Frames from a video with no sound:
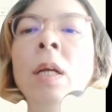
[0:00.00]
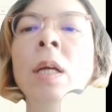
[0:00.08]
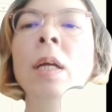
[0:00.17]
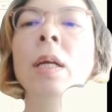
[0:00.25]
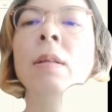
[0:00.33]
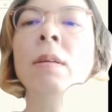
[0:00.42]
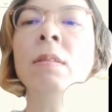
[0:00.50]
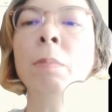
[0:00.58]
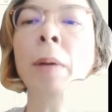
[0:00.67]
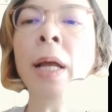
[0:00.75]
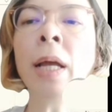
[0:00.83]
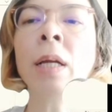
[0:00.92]
In this
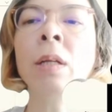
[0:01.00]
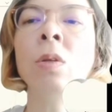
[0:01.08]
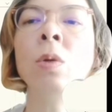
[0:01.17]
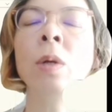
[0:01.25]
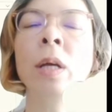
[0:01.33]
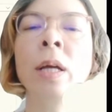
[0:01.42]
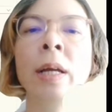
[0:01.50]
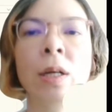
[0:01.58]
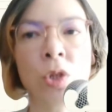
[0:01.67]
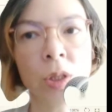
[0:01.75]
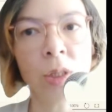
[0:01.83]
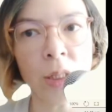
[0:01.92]
pane, you can
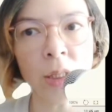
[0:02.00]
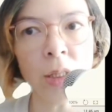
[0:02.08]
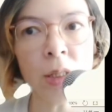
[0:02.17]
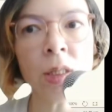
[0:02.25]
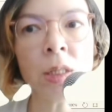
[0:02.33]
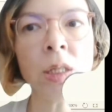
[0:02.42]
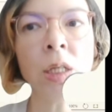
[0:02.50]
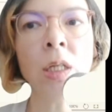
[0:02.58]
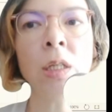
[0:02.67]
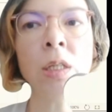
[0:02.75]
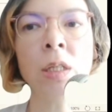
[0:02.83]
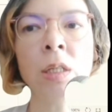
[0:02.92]
actually see
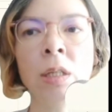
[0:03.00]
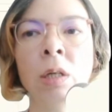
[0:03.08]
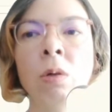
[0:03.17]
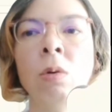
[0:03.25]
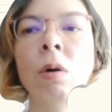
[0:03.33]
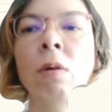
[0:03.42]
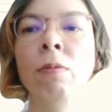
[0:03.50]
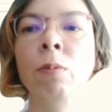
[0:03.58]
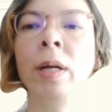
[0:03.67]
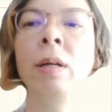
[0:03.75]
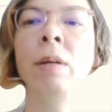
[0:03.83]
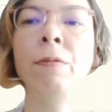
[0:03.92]
the detail of
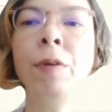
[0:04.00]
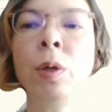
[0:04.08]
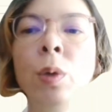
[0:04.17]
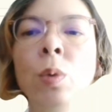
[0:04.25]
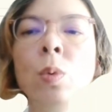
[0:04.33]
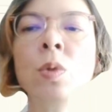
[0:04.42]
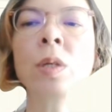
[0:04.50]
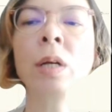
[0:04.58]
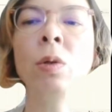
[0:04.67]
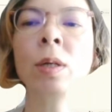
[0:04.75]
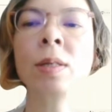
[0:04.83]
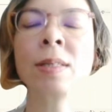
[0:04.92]
what are the fields that
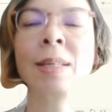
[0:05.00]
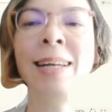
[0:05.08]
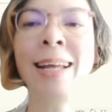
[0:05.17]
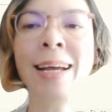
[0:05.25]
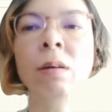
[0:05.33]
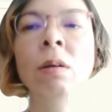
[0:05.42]
you can select